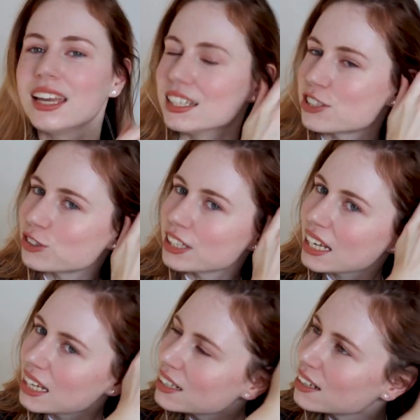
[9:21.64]
history
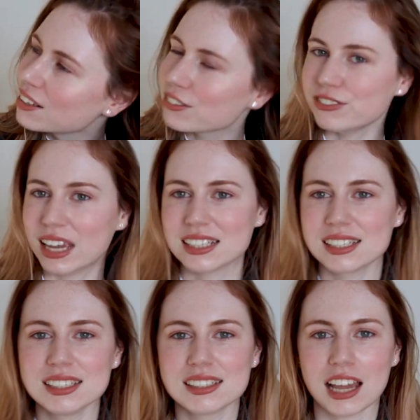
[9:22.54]
in
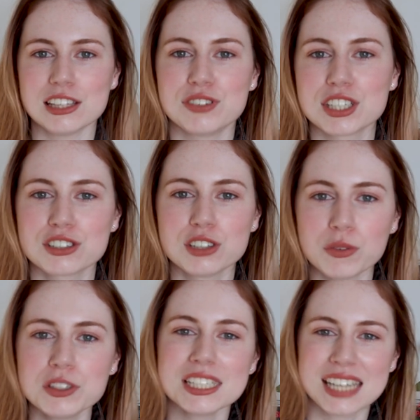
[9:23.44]
fantasy and science fiction
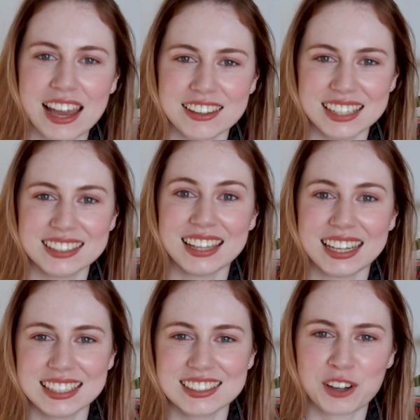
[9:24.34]
novels and how they can
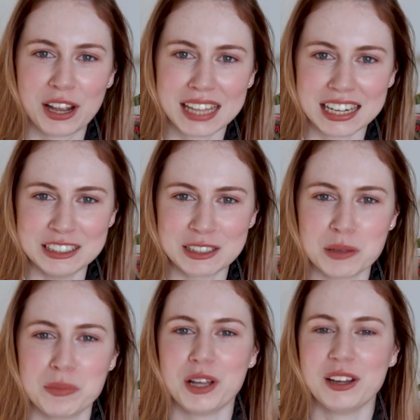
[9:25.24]
like integrate that into
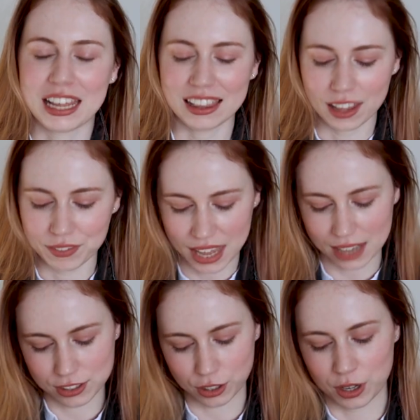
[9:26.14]
the plot. I love
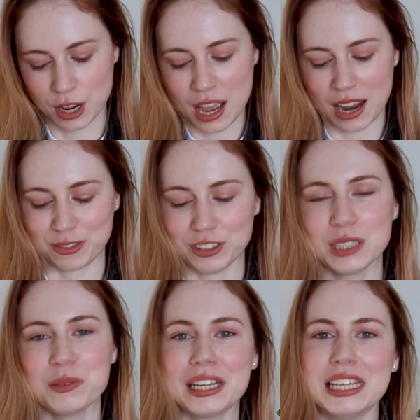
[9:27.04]
that. So I
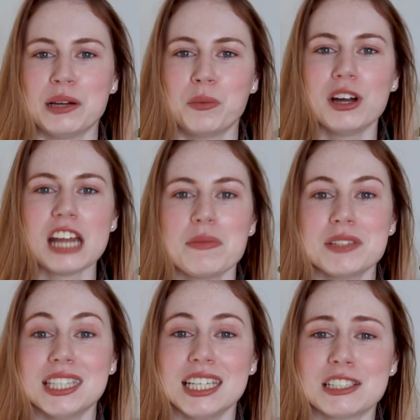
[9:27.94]
really want to hear what
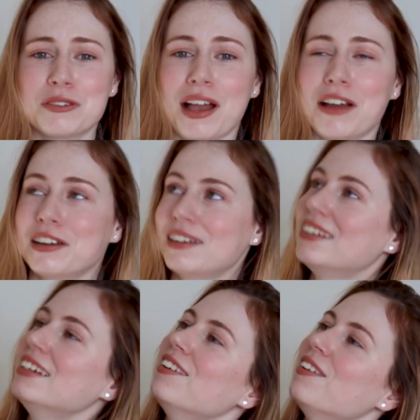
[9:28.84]
happened to the Eshvaren,
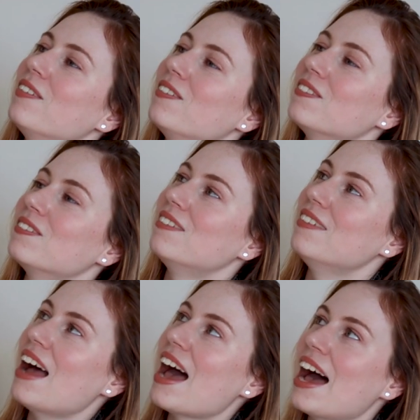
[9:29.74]

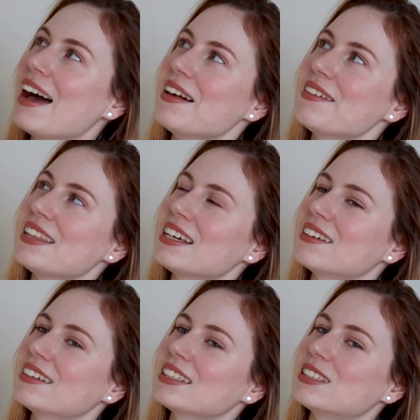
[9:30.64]
how they're
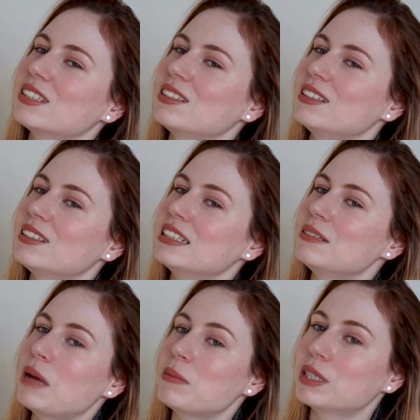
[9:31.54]
going
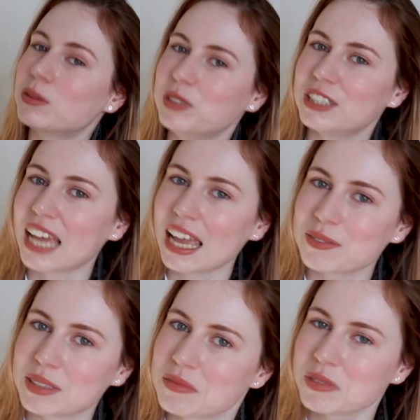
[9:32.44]
to maybe
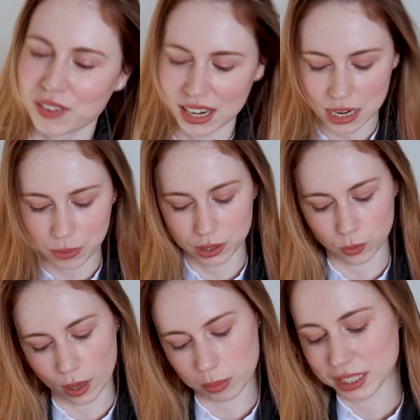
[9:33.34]
communicate with them to find out what the
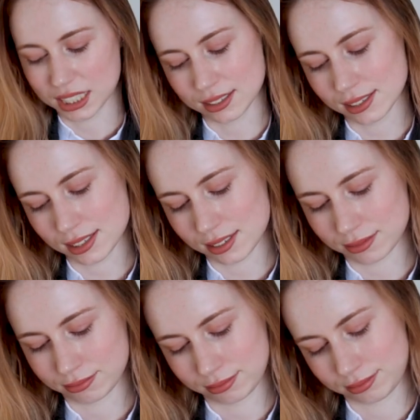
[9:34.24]
weapon is.